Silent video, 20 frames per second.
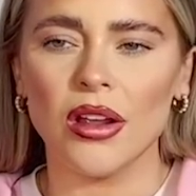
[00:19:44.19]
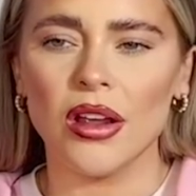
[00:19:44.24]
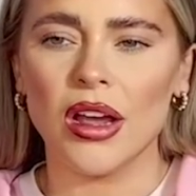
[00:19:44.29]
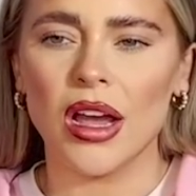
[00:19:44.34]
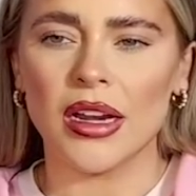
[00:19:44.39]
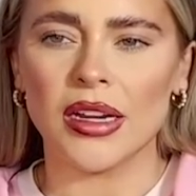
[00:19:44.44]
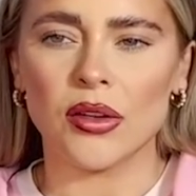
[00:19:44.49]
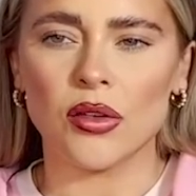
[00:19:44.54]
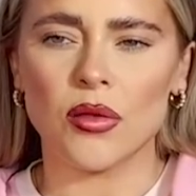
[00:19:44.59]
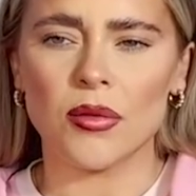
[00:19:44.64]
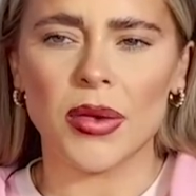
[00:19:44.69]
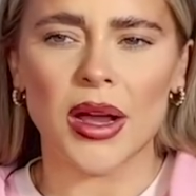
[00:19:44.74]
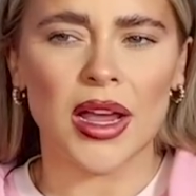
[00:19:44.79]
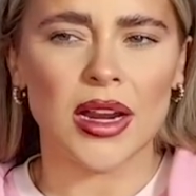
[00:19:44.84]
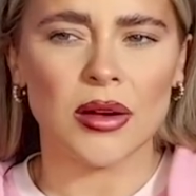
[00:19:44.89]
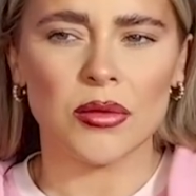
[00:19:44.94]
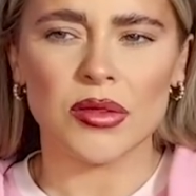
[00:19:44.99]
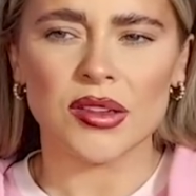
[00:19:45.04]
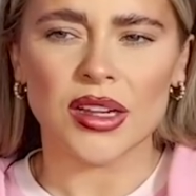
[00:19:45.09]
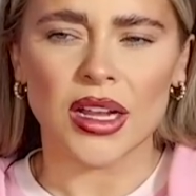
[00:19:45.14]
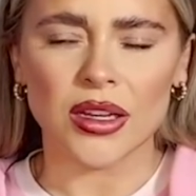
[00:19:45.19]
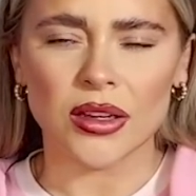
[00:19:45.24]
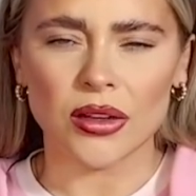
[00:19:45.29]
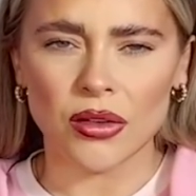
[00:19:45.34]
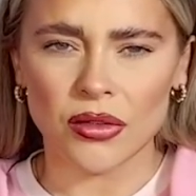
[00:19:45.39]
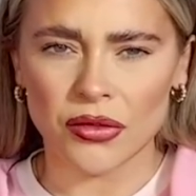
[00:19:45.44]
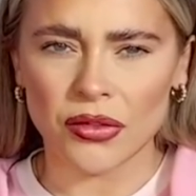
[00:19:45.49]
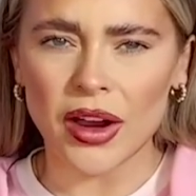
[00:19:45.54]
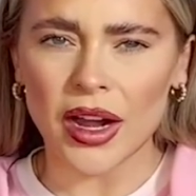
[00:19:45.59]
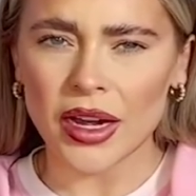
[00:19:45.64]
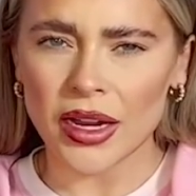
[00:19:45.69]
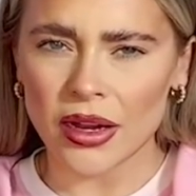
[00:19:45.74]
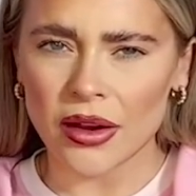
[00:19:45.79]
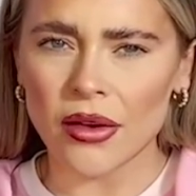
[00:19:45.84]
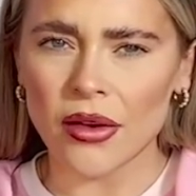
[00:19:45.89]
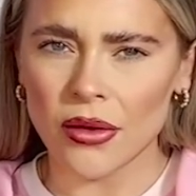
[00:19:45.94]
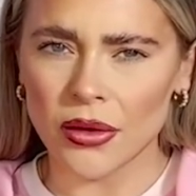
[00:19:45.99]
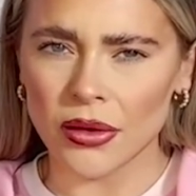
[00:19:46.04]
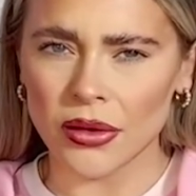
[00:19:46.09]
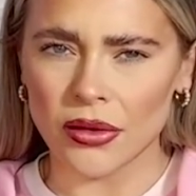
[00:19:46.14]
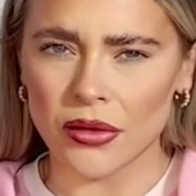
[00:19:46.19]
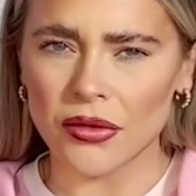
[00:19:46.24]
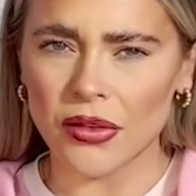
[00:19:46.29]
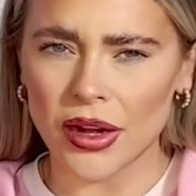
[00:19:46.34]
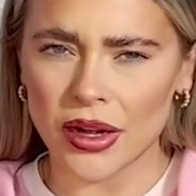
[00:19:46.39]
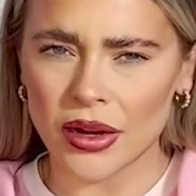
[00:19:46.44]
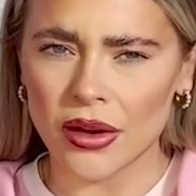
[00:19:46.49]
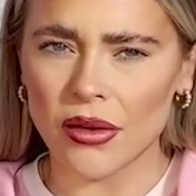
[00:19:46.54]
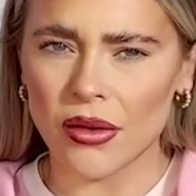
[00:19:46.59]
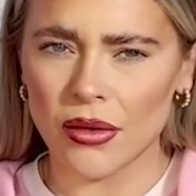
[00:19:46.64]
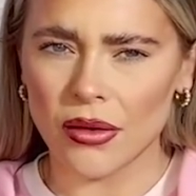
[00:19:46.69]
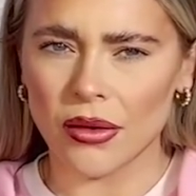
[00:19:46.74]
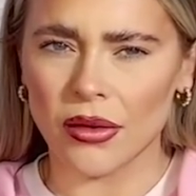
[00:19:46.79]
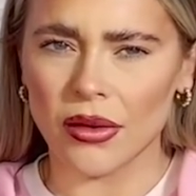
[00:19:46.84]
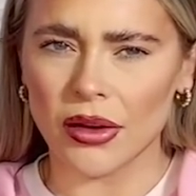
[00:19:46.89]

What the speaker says: And he come back in and was like, you're very young.